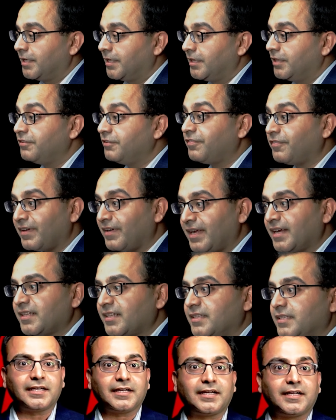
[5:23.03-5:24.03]
The fact
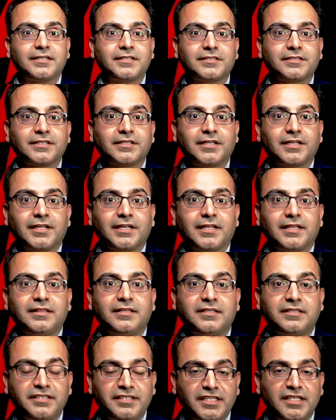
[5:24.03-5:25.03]
that
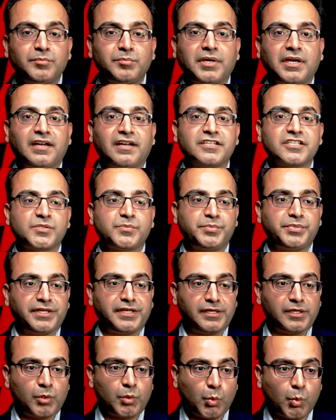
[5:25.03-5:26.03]
the team has
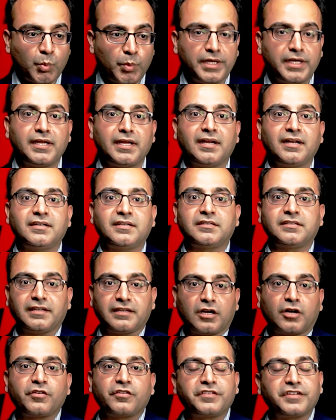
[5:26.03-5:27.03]
been winning
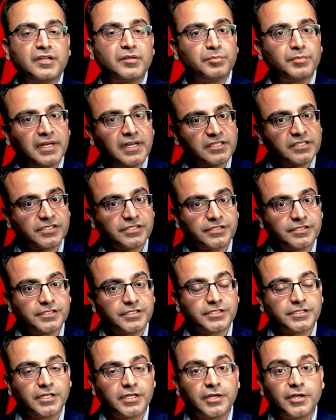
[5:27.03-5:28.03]
10 out of 10
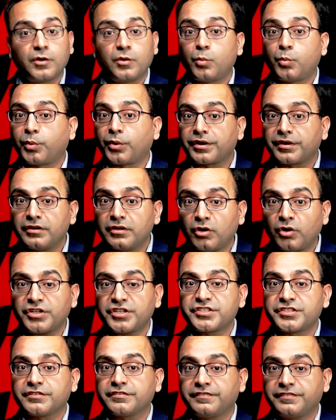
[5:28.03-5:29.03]
matches were not
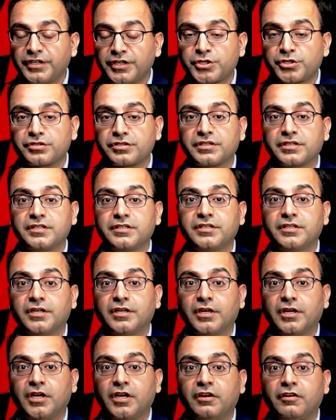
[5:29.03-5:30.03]
sufficient
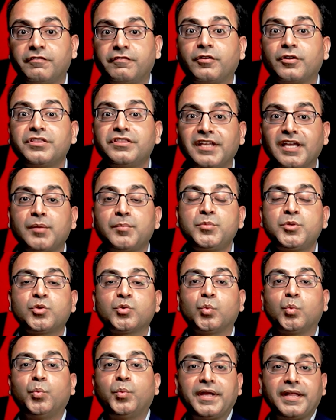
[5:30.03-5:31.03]
for them to
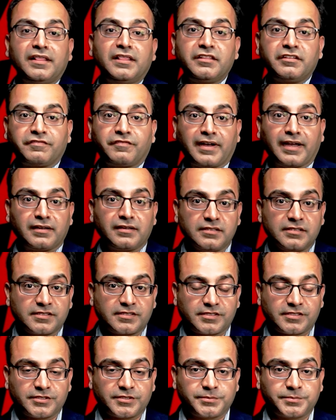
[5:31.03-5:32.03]
win the
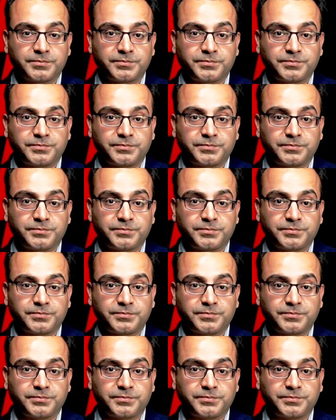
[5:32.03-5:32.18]
finals.